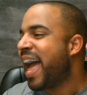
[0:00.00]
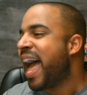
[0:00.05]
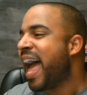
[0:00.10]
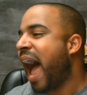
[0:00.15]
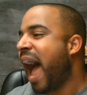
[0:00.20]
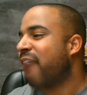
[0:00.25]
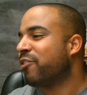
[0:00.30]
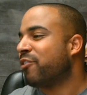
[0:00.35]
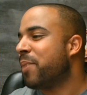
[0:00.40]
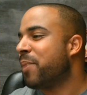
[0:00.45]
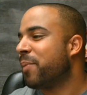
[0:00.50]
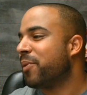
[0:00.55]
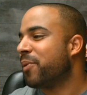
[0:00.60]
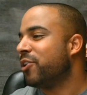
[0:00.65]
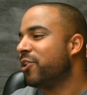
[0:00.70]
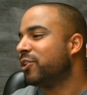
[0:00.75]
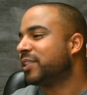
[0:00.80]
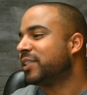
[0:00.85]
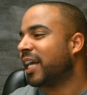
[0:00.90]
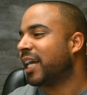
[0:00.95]
I remember
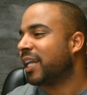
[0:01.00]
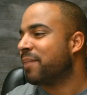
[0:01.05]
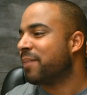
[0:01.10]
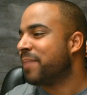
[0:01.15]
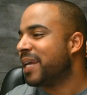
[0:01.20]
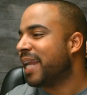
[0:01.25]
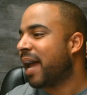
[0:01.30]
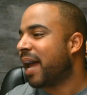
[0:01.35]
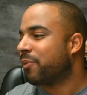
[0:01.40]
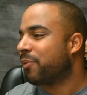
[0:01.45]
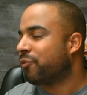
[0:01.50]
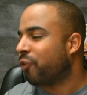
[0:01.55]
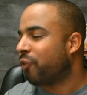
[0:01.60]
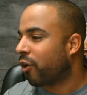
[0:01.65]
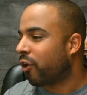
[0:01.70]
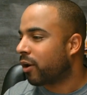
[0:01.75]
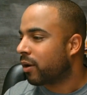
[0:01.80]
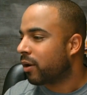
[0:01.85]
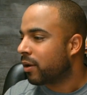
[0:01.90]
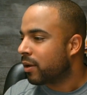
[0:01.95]
you telling me that
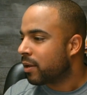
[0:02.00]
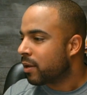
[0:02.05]
before.